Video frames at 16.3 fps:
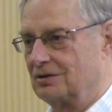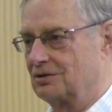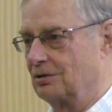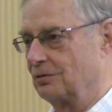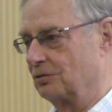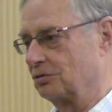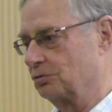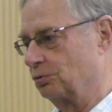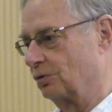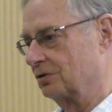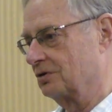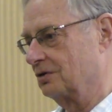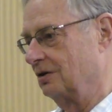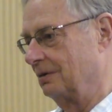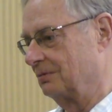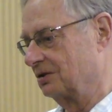So the
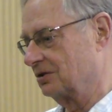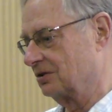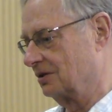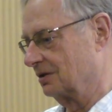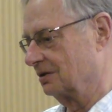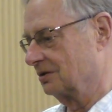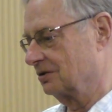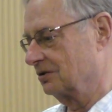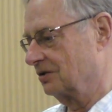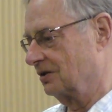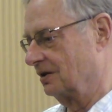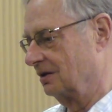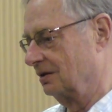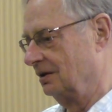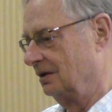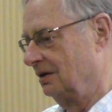Schwartz lemma says
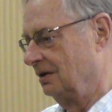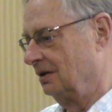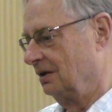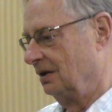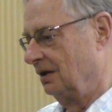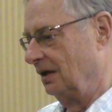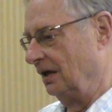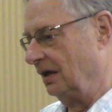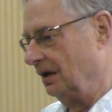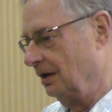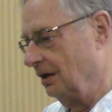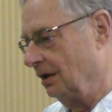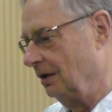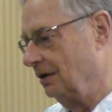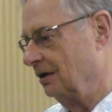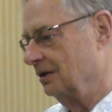that
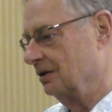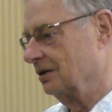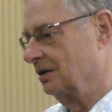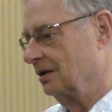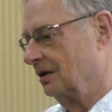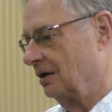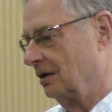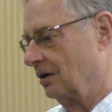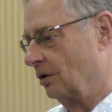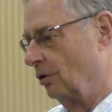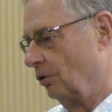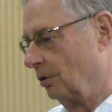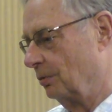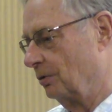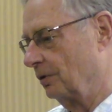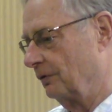any
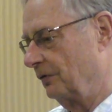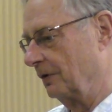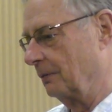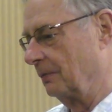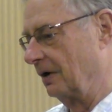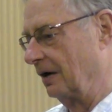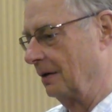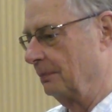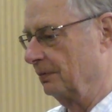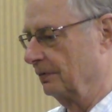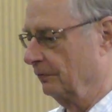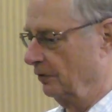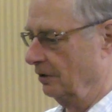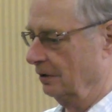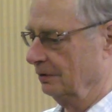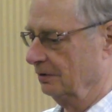holomorphic map
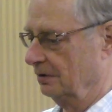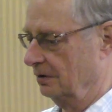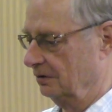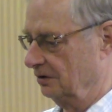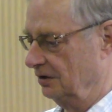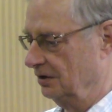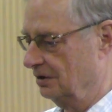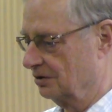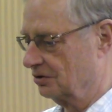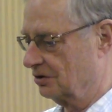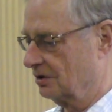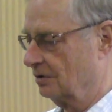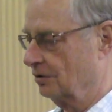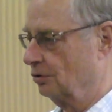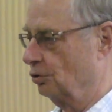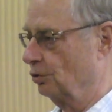of the disk
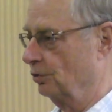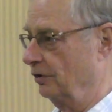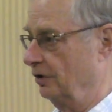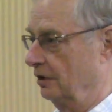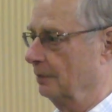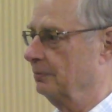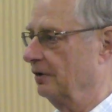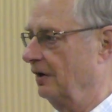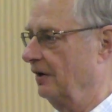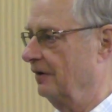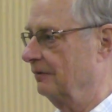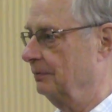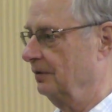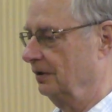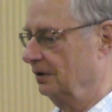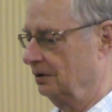or the upper
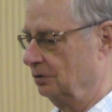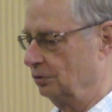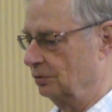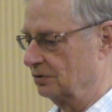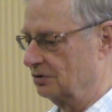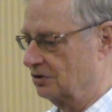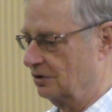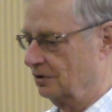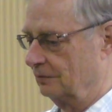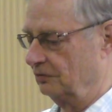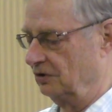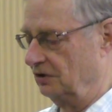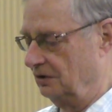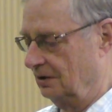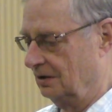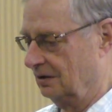half plane to itself
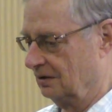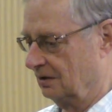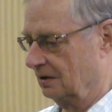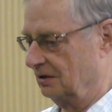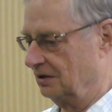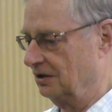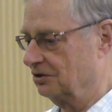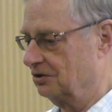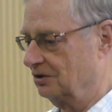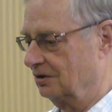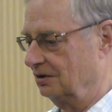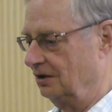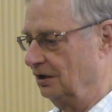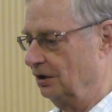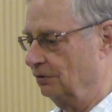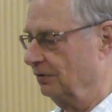
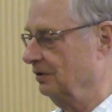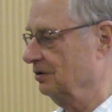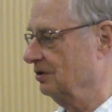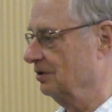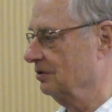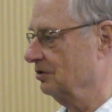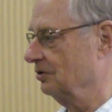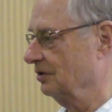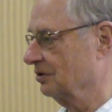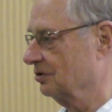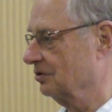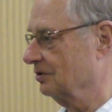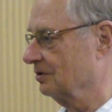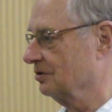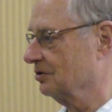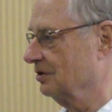decreases
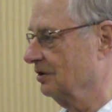distance